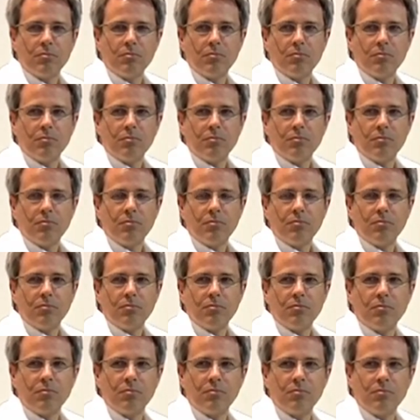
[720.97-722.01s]

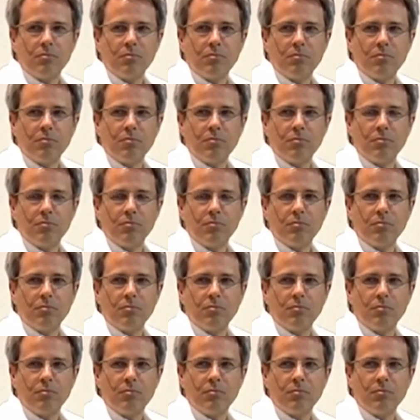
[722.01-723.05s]

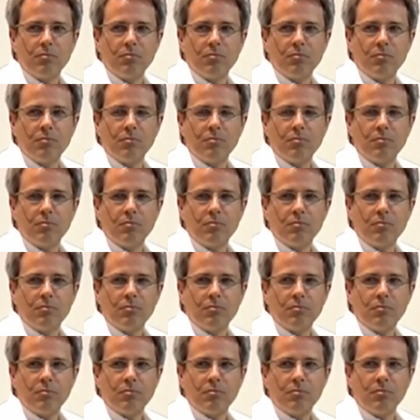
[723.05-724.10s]

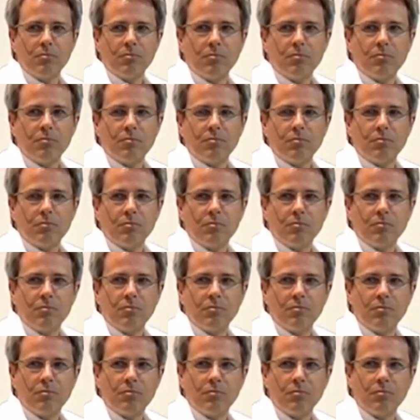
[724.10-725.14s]

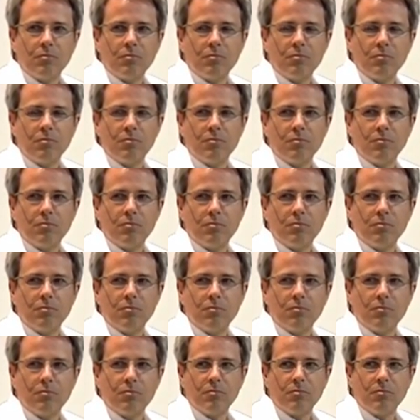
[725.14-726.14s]
No words are spoken by the person on screen.